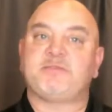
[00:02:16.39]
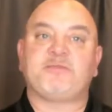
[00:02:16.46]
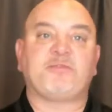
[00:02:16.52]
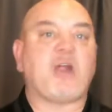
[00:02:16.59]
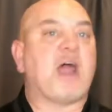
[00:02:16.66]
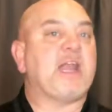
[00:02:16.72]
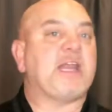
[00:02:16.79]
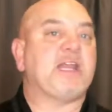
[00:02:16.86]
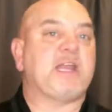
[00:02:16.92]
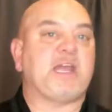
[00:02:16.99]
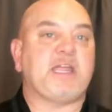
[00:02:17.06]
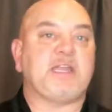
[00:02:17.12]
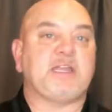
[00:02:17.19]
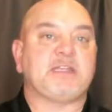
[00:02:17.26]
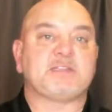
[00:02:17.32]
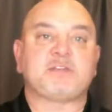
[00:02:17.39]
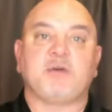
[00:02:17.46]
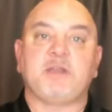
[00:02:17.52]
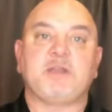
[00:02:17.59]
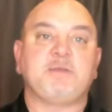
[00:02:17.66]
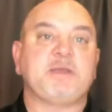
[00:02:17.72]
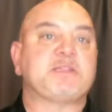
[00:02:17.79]
Friday night is
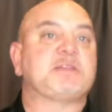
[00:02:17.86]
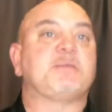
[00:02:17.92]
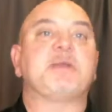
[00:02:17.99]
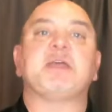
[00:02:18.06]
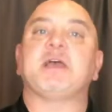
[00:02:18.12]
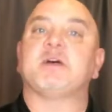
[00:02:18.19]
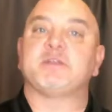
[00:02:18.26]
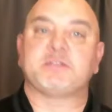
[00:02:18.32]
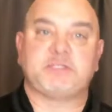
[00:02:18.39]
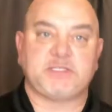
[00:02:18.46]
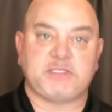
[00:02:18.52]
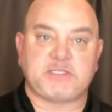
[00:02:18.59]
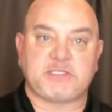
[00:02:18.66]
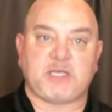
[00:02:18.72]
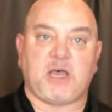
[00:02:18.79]
going to be somebody else's